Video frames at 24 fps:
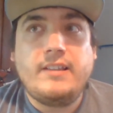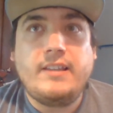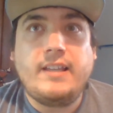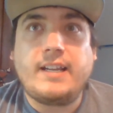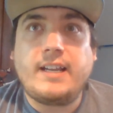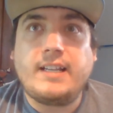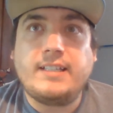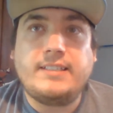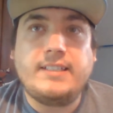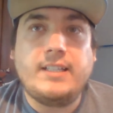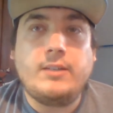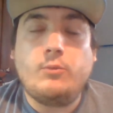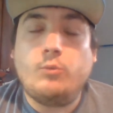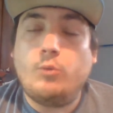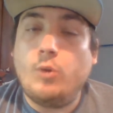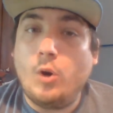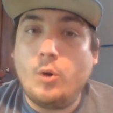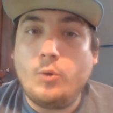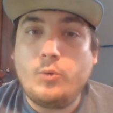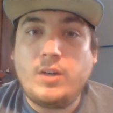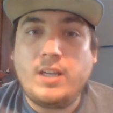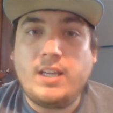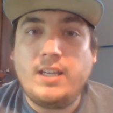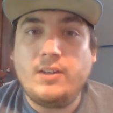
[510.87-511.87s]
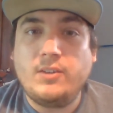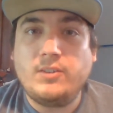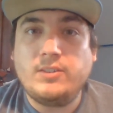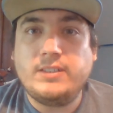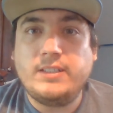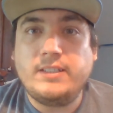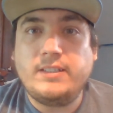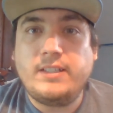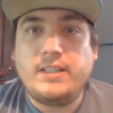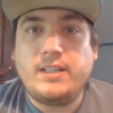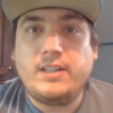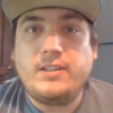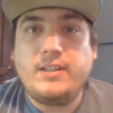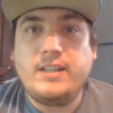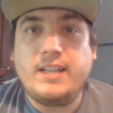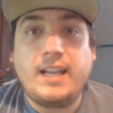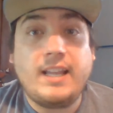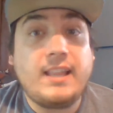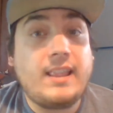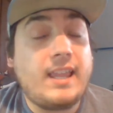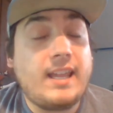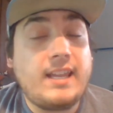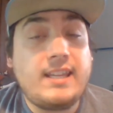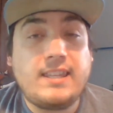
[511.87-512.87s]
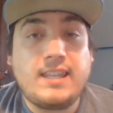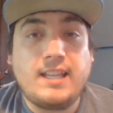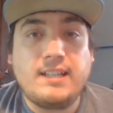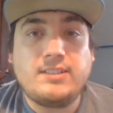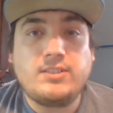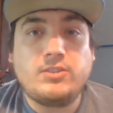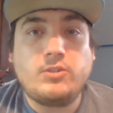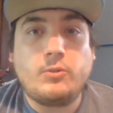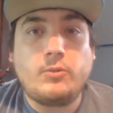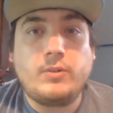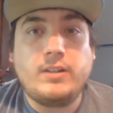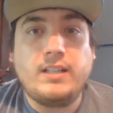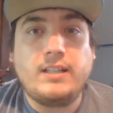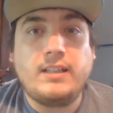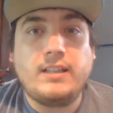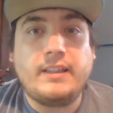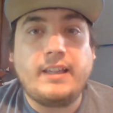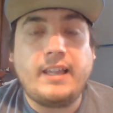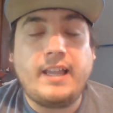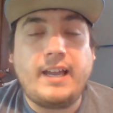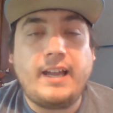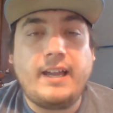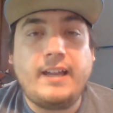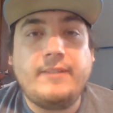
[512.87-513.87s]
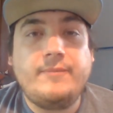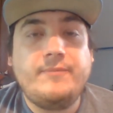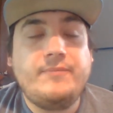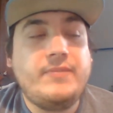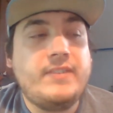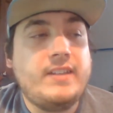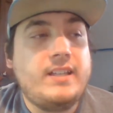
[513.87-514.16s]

Like I said, roadkill's in there, and I like that story a lot.